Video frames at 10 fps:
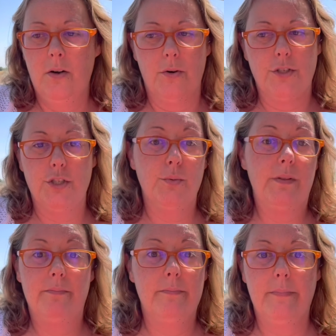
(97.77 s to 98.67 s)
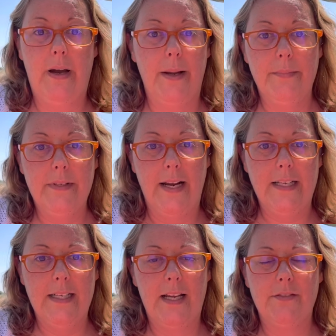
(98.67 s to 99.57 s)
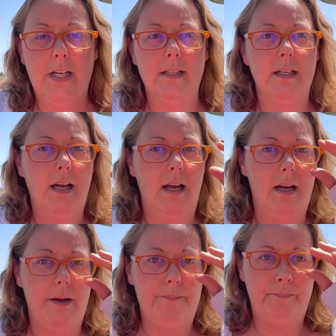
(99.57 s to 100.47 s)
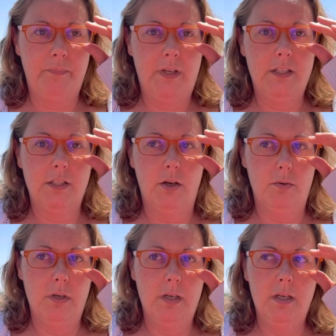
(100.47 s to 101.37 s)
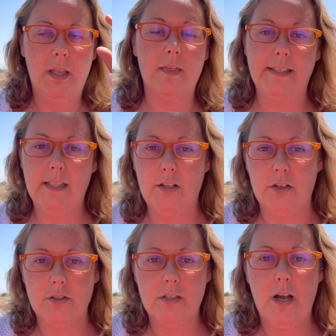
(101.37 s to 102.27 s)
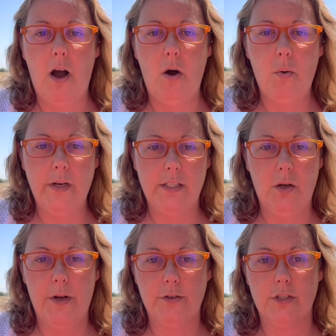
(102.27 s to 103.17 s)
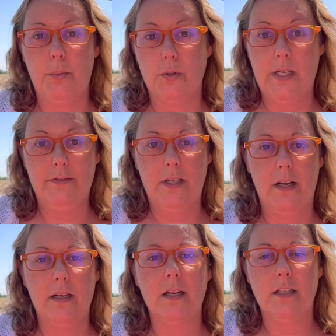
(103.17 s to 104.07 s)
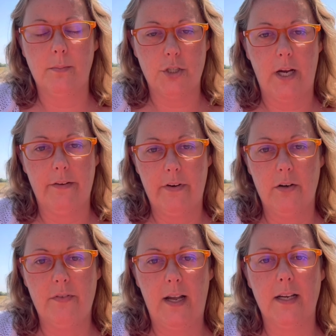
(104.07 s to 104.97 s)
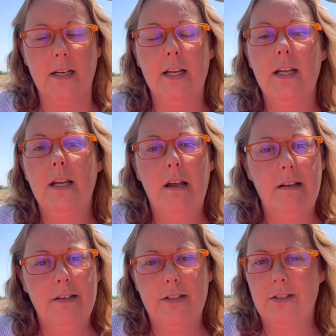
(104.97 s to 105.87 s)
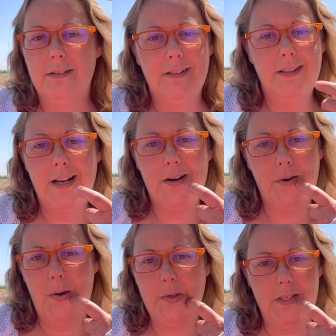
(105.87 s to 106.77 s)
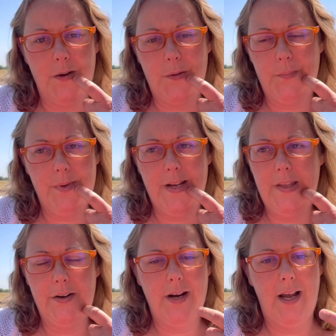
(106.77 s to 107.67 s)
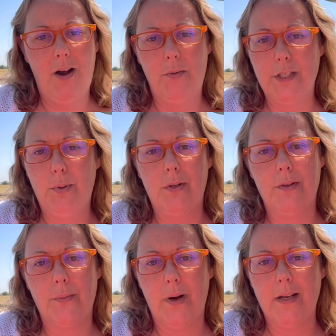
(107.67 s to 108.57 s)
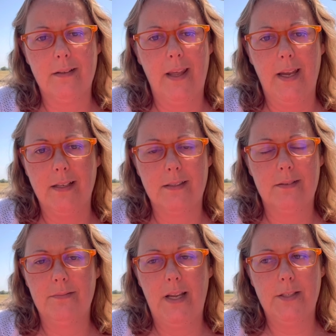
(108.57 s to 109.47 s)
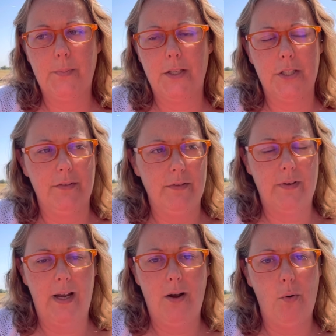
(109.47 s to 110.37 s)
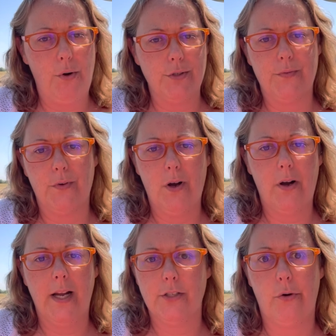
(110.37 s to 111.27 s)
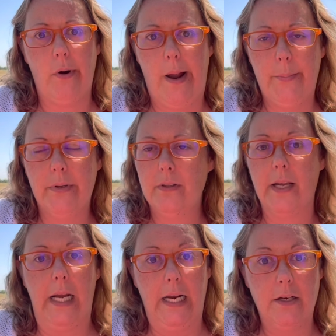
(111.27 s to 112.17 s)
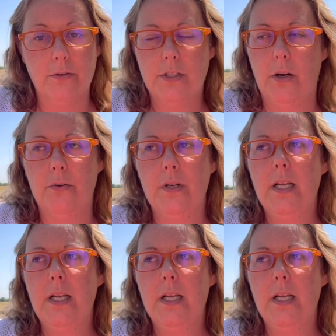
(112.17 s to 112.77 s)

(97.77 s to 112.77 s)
or do what i i need to have done. Um, so, lesson learned always know what you're supposed to have done, double check, verify. They don't always know, and they're not always pulling the right things, especially if you've got orders for all kinds of crap like I do. So,